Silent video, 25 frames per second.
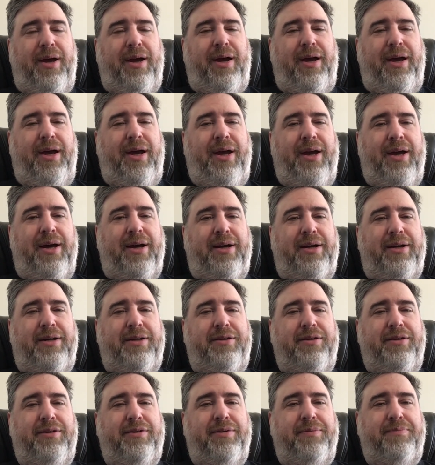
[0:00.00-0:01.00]

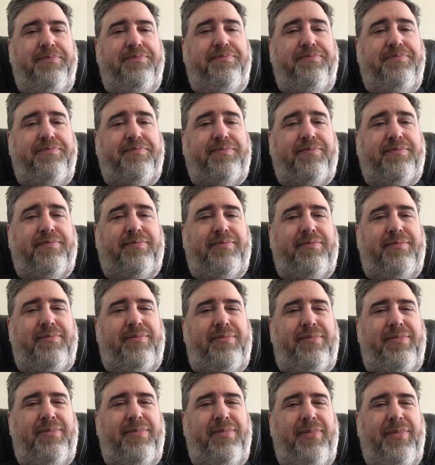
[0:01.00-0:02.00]
And
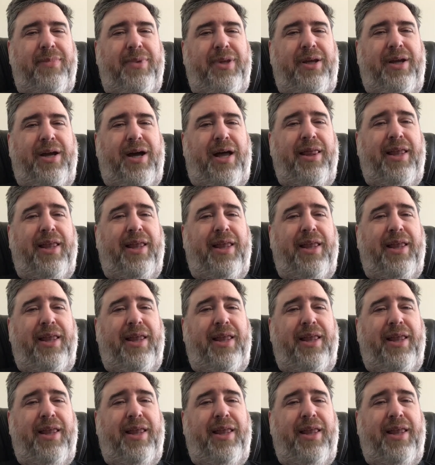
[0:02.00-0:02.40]
a